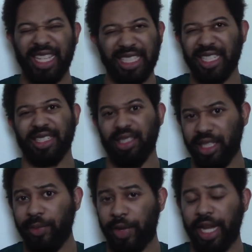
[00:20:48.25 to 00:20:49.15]
That just doesn't
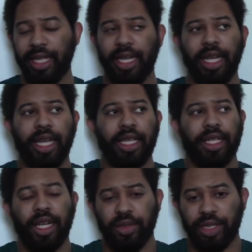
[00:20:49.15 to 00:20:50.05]
seem right,
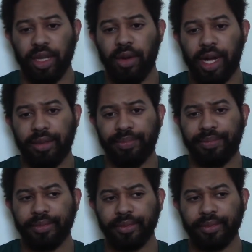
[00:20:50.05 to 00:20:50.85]
you know. So um,